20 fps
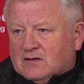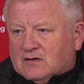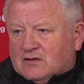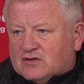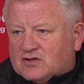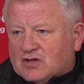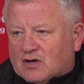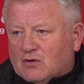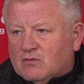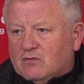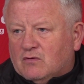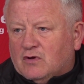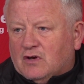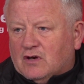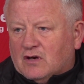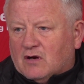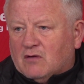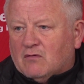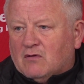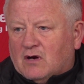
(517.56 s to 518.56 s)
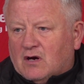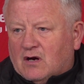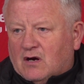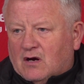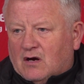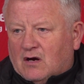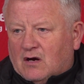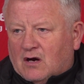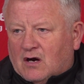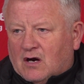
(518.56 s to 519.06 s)
So, you know,
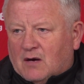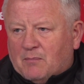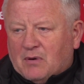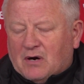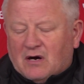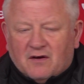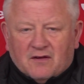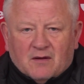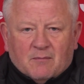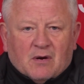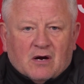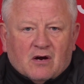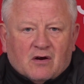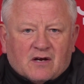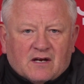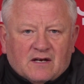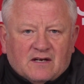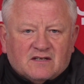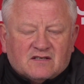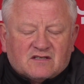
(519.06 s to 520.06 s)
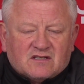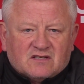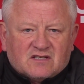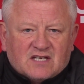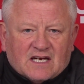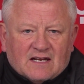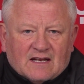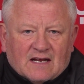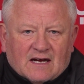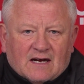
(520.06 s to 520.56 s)
our part of the bargain is to
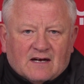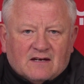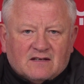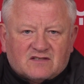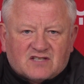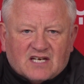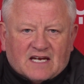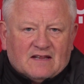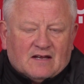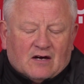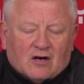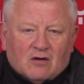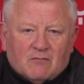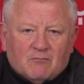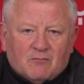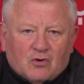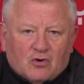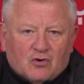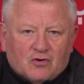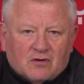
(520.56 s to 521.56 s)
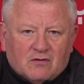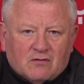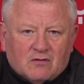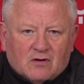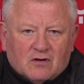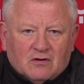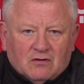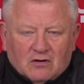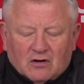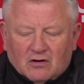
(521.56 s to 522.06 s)
take that on board and
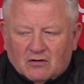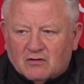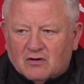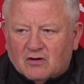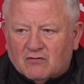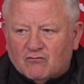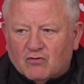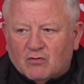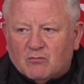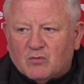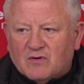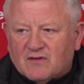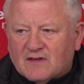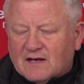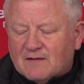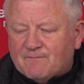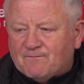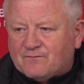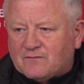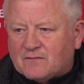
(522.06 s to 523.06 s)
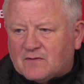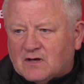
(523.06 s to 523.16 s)
run with it.